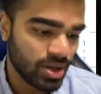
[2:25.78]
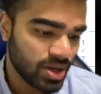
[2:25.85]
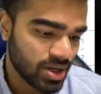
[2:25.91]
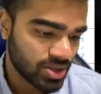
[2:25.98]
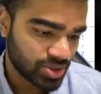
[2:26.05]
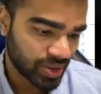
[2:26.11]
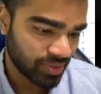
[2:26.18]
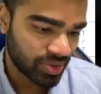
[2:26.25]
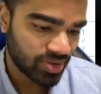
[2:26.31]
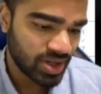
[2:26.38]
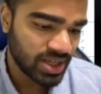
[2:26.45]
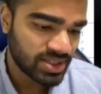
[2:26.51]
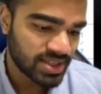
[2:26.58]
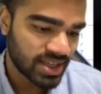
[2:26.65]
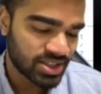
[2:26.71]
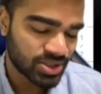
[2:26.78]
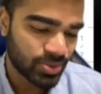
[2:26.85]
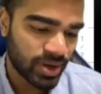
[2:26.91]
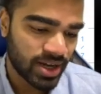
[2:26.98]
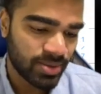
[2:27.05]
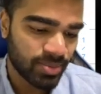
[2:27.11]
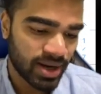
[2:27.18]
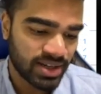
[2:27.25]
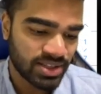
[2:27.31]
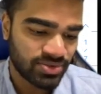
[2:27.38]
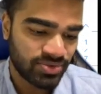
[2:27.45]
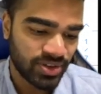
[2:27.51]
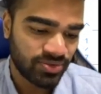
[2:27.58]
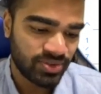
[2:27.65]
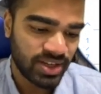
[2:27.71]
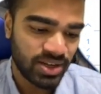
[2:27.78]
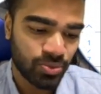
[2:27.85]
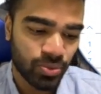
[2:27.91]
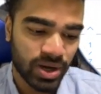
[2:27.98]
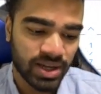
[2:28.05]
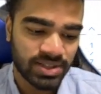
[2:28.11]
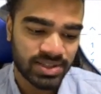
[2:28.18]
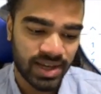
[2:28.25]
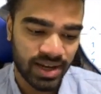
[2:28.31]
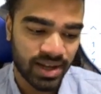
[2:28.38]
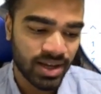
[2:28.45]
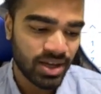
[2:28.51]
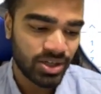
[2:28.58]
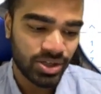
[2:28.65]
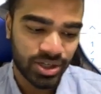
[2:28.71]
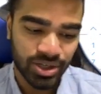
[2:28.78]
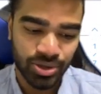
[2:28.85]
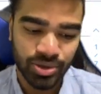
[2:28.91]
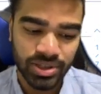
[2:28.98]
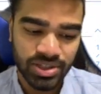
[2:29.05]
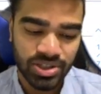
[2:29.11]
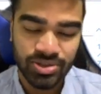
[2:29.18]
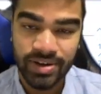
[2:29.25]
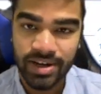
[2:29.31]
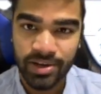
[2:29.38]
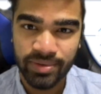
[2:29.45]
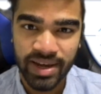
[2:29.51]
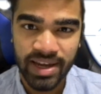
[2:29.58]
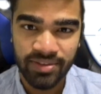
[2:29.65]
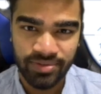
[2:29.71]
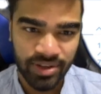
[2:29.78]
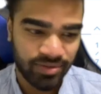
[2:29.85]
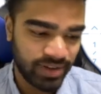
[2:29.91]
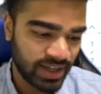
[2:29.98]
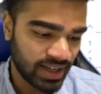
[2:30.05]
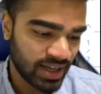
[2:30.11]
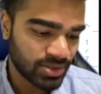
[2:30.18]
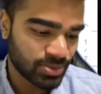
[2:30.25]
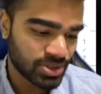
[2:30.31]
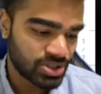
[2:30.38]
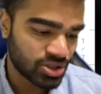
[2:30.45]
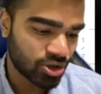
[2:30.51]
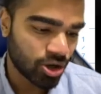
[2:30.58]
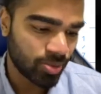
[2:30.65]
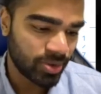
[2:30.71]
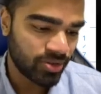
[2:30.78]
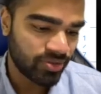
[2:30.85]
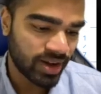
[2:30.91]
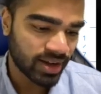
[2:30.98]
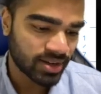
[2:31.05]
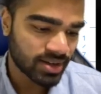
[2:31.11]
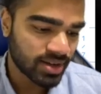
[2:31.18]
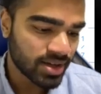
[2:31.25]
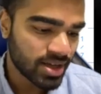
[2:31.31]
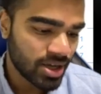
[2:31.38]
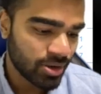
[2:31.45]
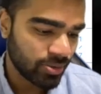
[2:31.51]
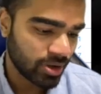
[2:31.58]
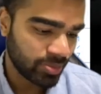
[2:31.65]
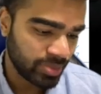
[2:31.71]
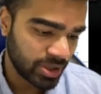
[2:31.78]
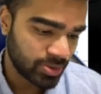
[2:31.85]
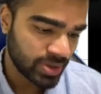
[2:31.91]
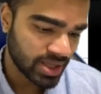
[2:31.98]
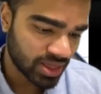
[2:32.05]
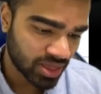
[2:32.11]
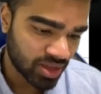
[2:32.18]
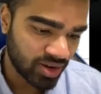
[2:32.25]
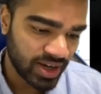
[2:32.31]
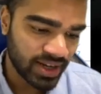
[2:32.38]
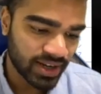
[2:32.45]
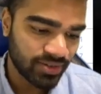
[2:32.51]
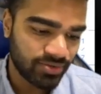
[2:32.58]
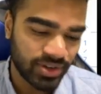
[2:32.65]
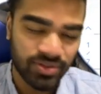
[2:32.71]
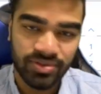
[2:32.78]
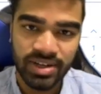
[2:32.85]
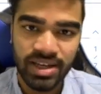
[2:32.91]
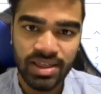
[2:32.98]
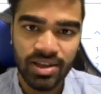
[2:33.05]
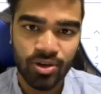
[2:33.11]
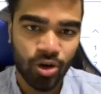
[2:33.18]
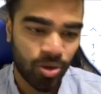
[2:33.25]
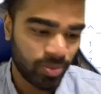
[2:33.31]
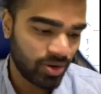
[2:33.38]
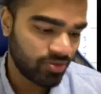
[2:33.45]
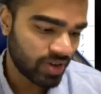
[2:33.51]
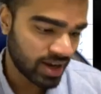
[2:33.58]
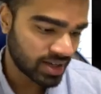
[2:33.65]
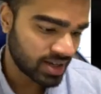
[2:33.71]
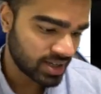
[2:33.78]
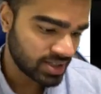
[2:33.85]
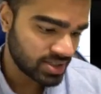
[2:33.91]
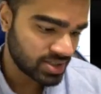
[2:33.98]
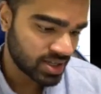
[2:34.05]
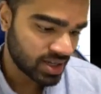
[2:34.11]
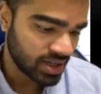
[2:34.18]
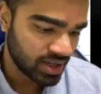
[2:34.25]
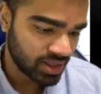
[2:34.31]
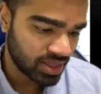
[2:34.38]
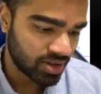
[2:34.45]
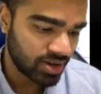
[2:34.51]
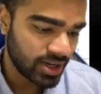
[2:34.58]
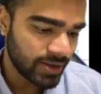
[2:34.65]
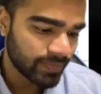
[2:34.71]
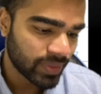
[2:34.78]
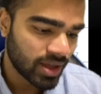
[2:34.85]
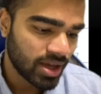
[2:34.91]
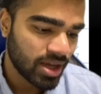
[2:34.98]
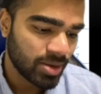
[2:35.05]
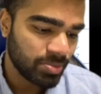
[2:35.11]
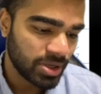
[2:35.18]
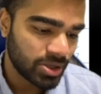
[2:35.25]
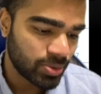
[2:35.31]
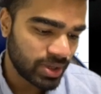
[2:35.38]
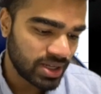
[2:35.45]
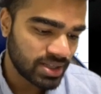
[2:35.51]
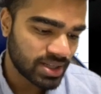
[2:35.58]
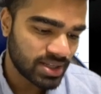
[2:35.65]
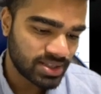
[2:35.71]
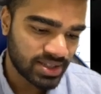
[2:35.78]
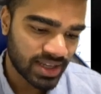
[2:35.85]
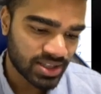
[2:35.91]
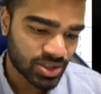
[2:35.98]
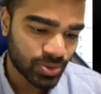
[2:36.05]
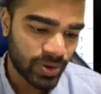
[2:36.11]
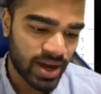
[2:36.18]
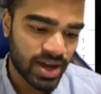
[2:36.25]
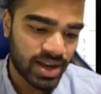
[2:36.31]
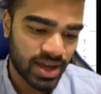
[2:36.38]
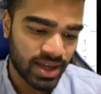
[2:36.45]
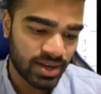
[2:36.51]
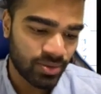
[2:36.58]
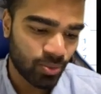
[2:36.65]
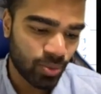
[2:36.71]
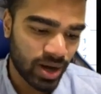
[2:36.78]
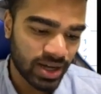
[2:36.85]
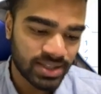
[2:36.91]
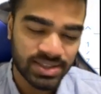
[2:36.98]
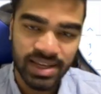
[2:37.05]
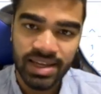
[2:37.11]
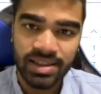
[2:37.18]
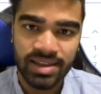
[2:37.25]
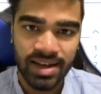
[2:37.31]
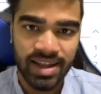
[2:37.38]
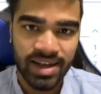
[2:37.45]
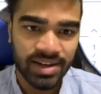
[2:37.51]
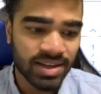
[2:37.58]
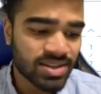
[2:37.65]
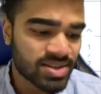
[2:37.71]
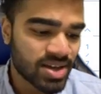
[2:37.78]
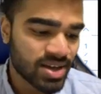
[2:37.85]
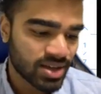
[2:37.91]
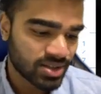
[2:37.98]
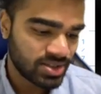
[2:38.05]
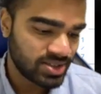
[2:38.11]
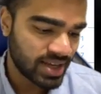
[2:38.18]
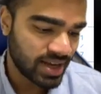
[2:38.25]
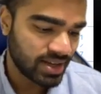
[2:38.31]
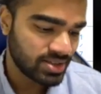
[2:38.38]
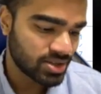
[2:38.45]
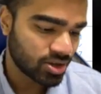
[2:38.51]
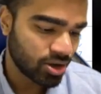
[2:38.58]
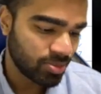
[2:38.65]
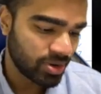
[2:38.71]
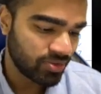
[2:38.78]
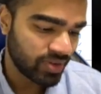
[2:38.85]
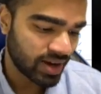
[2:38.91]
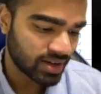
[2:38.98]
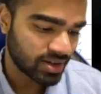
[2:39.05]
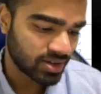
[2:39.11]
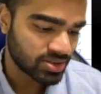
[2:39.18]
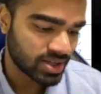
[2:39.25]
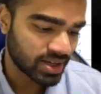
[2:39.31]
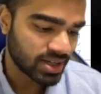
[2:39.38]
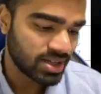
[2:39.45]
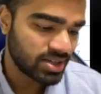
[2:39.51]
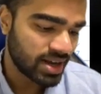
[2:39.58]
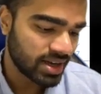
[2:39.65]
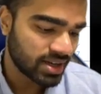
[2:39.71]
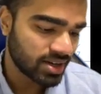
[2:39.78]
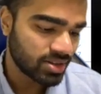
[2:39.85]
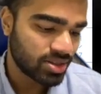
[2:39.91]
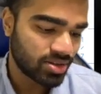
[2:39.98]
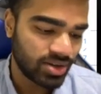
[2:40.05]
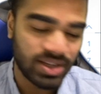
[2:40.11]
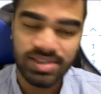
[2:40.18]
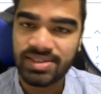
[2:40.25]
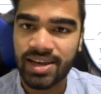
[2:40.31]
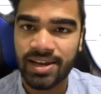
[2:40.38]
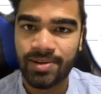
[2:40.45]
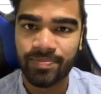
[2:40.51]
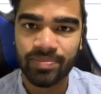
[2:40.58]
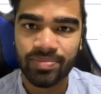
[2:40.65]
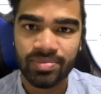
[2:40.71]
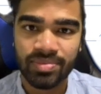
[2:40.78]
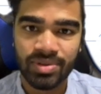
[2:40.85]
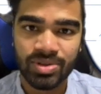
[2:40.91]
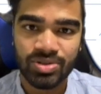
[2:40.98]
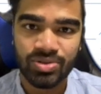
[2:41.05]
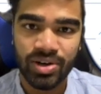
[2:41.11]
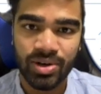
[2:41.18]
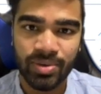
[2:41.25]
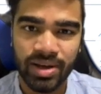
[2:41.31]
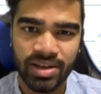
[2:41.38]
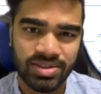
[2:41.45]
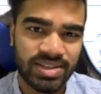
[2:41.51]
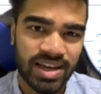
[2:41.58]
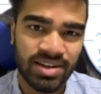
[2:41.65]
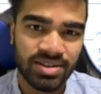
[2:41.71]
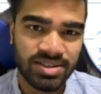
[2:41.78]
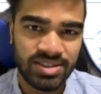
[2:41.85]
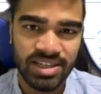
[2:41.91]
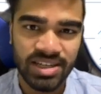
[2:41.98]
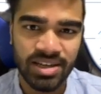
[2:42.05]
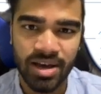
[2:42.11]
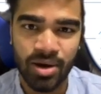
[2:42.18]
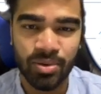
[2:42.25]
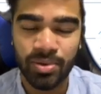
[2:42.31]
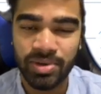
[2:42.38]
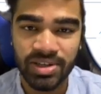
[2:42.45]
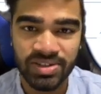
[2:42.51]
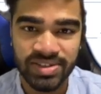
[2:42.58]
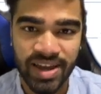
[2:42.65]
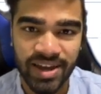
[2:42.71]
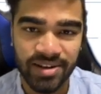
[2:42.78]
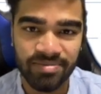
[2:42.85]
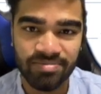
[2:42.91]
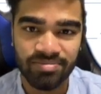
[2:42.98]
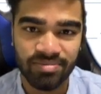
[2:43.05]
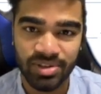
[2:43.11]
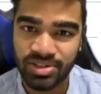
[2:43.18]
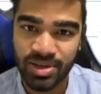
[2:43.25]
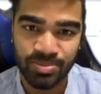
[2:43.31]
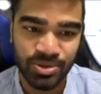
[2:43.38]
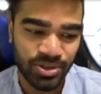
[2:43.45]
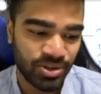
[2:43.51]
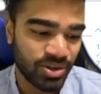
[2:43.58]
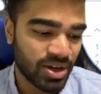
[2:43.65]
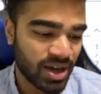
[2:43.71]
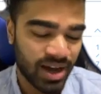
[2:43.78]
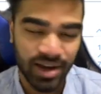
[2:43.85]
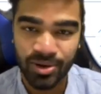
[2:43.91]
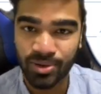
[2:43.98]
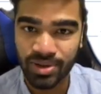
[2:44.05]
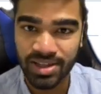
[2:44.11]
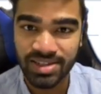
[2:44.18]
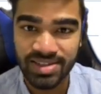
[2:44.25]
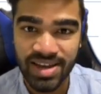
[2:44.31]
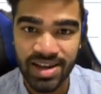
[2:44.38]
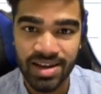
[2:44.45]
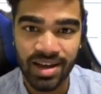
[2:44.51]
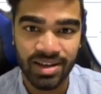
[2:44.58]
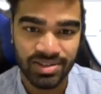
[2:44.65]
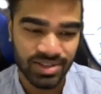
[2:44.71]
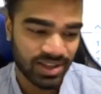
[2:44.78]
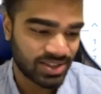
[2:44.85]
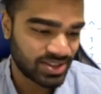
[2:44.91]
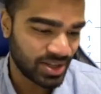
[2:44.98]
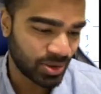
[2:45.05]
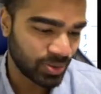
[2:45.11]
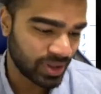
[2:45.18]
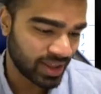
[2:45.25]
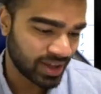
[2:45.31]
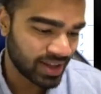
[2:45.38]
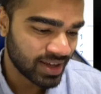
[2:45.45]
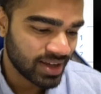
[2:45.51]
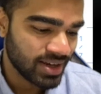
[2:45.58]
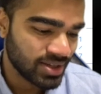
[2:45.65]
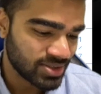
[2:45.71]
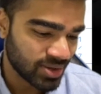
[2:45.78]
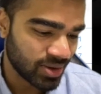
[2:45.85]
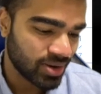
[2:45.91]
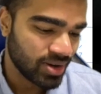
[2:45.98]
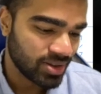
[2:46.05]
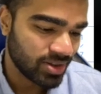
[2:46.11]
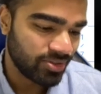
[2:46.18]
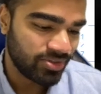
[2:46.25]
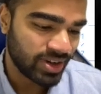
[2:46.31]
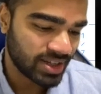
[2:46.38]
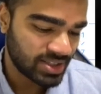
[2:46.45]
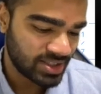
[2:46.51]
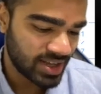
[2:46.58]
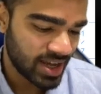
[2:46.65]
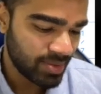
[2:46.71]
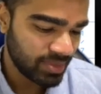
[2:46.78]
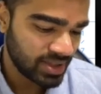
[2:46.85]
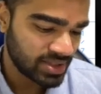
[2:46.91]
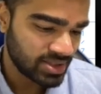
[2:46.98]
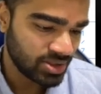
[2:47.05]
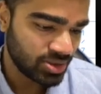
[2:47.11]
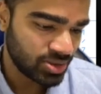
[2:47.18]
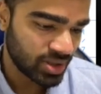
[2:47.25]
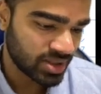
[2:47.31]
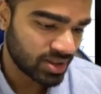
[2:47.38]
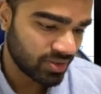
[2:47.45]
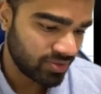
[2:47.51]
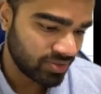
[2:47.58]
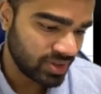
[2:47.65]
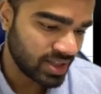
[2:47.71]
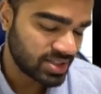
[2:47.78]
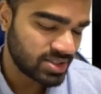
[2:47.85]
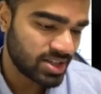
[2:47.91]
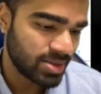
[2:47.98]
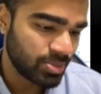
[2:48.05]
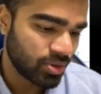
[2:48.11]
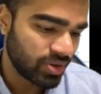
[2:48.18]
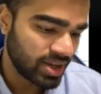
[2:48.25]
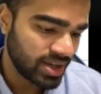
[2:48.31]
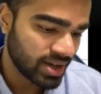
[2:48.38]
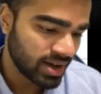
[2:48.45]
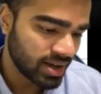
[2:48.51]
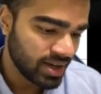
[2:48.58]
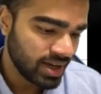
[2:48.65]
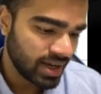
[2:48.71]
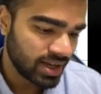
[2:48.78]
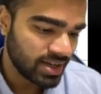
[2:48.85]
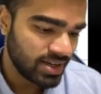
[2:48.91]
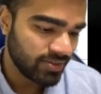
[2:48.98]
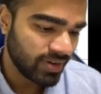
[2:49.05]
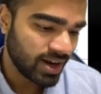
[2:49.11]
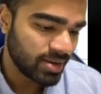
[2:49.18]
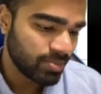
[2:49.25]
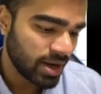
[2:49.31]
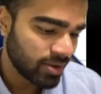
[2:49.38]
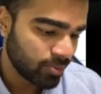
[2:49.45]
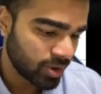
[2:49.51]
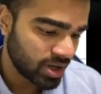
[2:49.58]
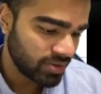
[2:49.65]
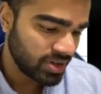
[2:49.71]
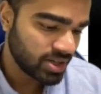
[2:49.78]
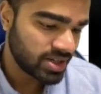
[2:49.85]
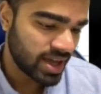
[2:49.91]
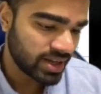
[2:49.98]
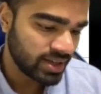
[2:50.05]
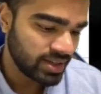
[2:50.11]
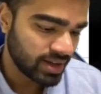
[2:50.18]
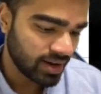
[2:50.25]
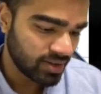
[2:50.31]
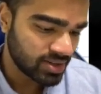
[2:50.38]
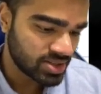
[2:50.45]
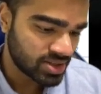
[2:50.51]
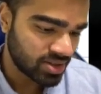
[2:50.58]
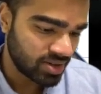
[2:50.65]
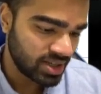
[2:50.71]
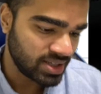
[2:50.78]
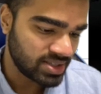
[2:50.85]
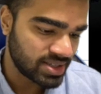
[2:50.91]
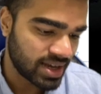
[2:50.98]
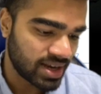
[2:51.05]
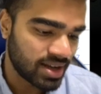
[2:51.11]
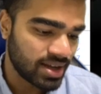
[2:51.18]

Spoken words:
So you have 3z squared minus 15yz. You can do it straight away if you realize what's the common factor. Well, between 3 and 15, the common factor is 3. Between z squared and yz, the letters, z is a common factor. So I can take out 3z straight away. Z, z, however you say it. It's up to you. I call it z. So let's stick with it. So the first term is you take this term over here and divide by whatever you're taking out is 3z.